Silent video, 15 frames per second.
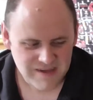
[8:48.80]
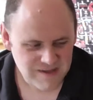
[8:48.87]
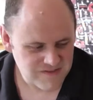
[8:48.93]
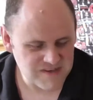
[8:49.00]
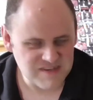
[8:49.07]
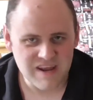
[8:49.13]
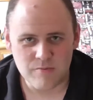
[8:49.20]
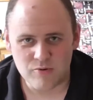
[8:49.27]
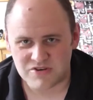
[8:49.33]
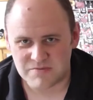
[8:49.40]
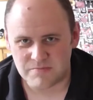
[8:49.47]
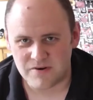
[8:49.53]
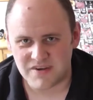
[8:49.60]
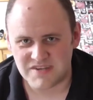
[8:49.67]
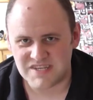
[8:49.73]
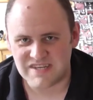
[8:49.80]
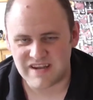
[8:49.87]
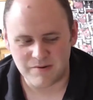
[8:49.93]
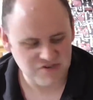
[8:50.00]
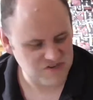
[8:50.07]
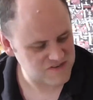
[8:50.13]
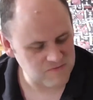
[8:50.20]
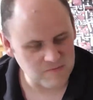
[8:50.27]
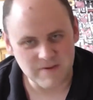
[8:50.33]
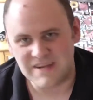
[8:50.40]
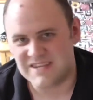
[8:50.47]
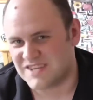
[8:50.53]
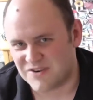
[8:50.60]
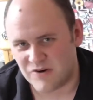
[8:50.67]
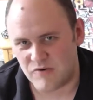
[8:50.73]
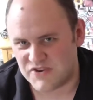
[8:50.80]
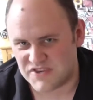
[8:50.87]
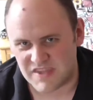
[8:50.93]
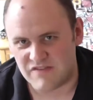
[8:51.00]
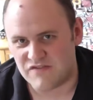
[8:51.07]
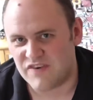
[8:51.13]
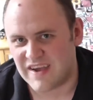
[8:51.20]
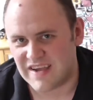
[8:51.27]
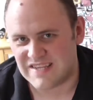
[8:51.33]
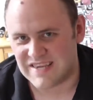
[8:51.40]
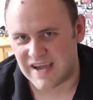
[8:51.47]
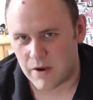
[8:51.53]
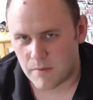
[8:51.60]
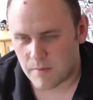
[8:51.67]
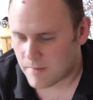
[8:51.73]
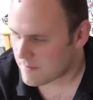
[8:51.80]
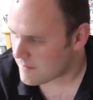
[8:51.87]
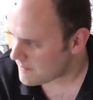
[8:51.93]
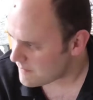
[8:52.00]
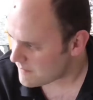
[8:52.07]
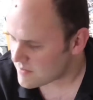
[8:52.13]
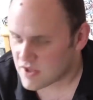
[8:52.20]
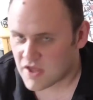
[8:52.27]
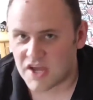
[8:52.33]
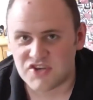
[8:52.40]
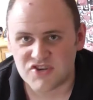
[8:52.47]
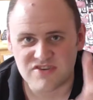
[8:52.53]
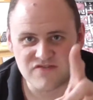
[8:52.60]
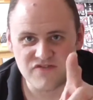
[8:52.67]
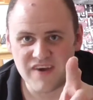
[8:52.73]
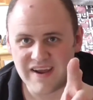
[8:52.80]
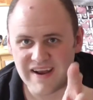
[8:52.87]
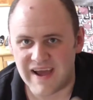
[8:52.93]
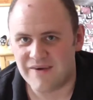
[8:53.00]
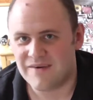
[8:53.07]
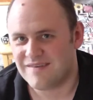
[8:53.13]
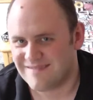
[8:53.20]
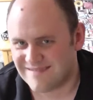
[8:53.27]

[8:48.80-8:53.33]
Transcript: There's no more surprises now, it just repeats the chorus and then fades out. It doesn't fade out.